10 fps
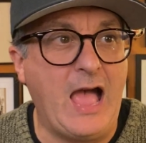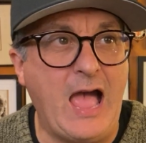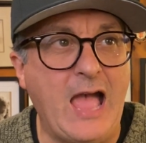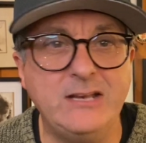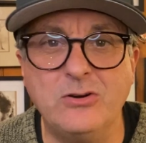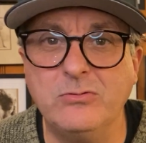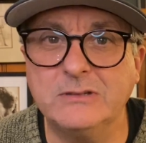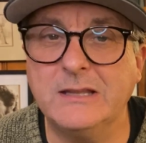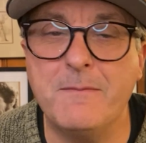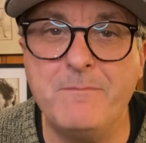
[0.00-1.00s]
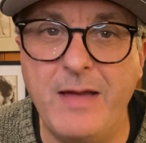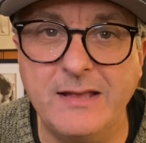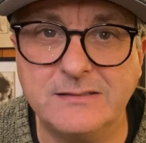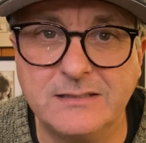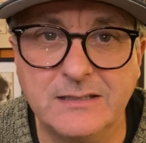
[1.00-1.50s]
I don't
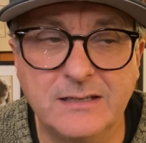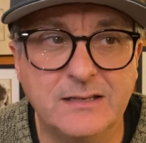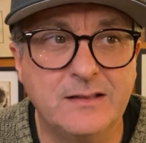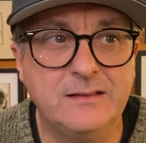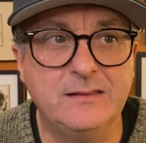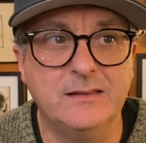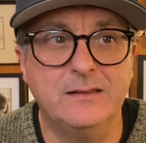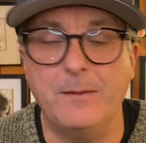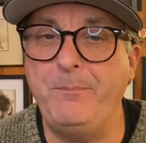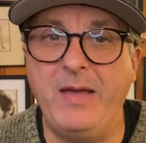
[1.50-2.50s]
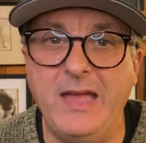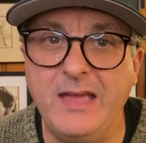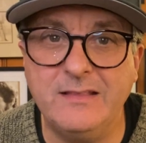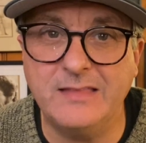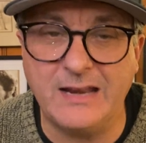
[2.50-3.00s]
lament the
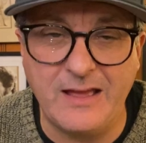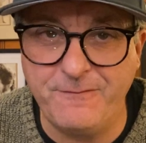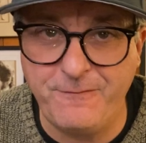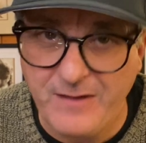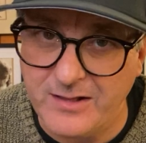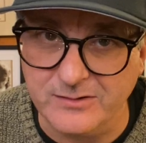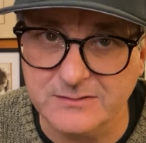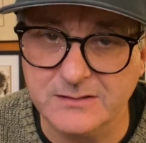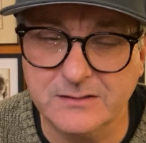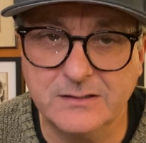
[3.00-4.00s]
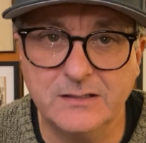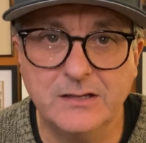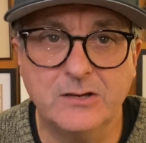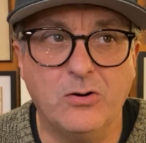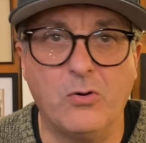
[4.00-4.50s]
pain that I felt
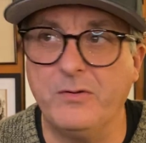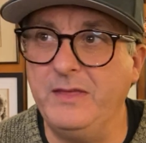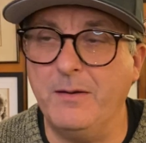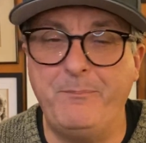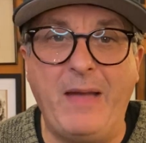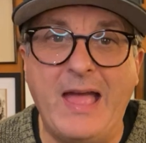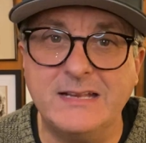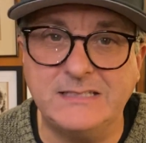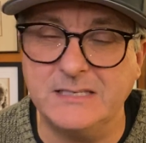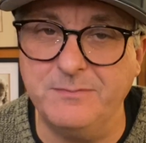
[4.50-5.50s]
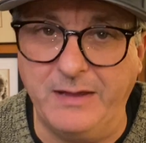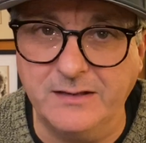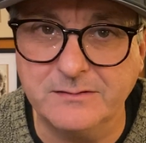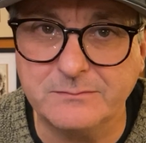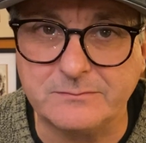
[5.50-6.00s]
or the abandonment.
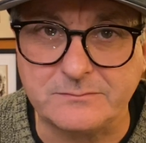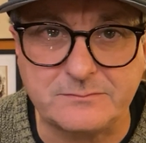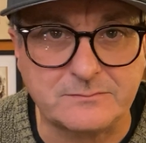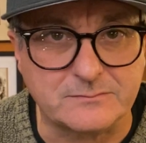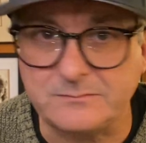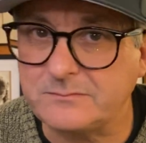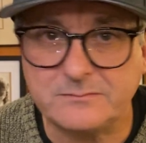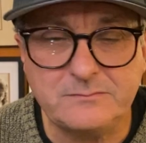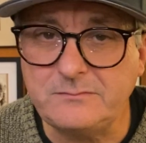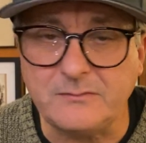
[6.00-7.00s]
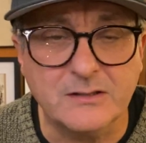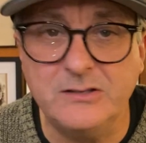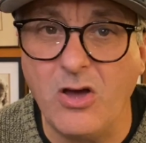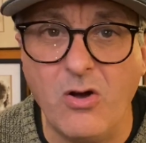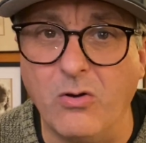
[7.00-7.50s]

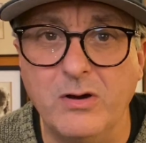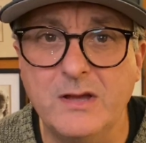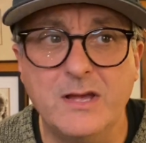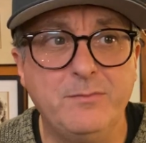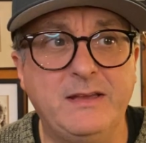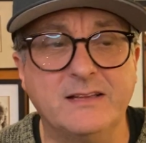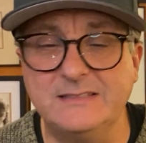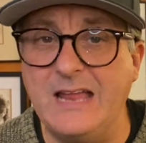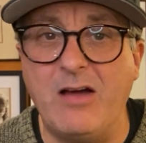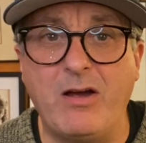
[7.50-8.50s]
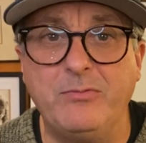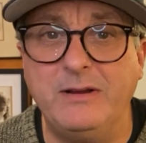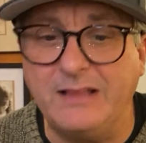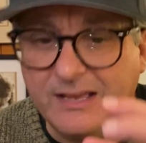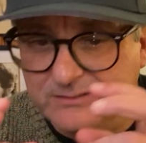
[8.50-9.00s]
No, because now I
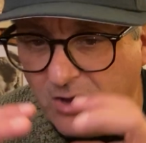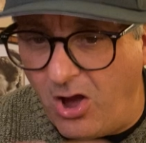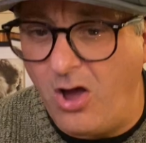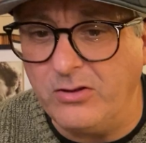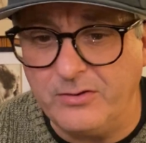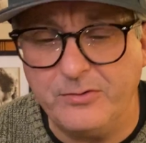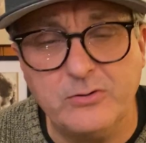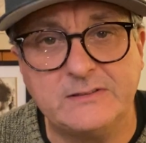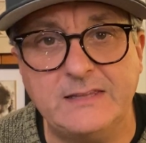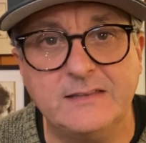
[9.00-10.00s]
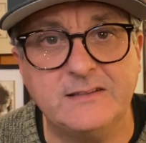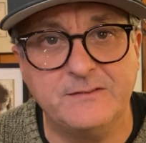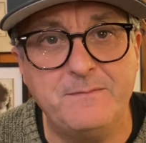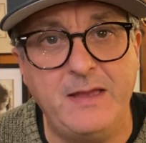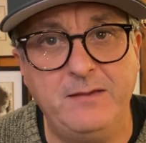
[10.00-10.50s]
realize all of those things
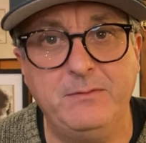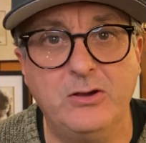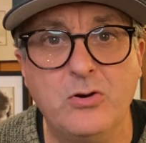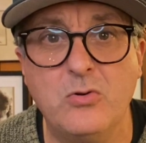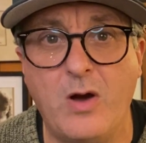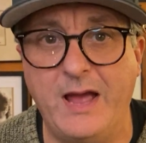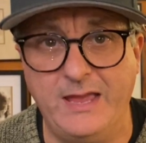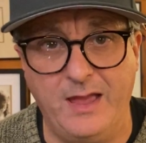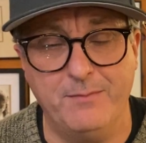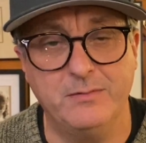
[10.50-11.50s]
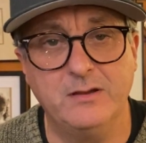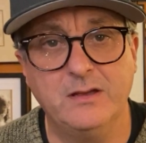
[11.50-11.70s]
have made me who I am